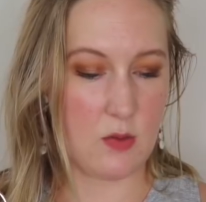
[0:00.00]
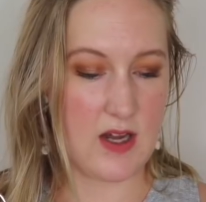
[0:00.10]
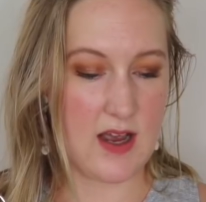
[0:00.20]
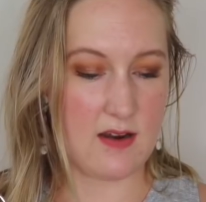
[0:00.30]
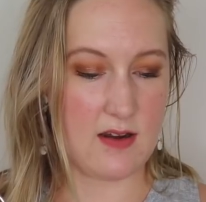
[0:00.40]
would
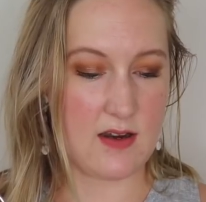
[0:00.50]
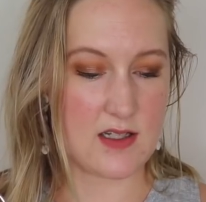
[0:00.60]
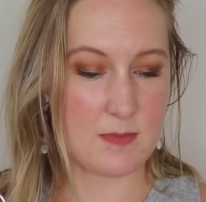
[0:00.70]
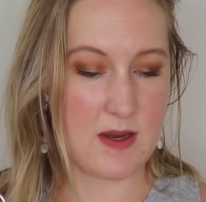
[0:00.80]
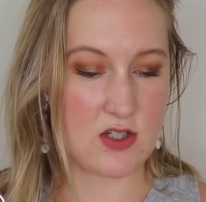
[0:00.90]
add a
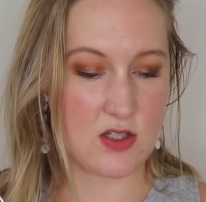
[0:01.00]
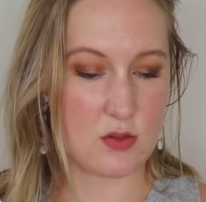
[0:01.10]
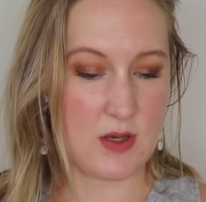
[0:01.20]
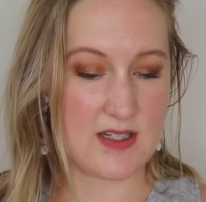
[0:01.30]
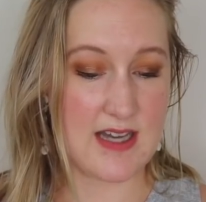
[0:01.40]
special
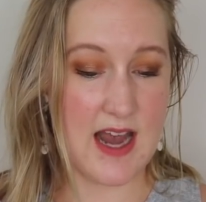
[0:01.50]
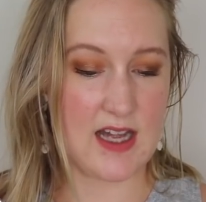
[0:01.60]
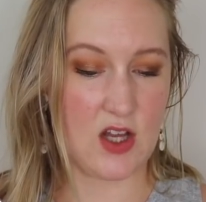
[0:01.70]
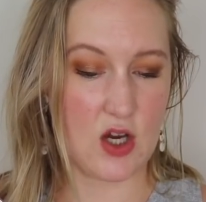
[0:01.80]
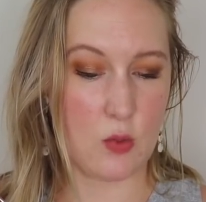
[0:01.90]
twist to
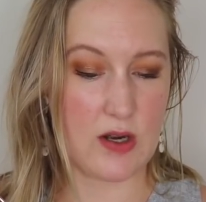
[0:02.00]
any look.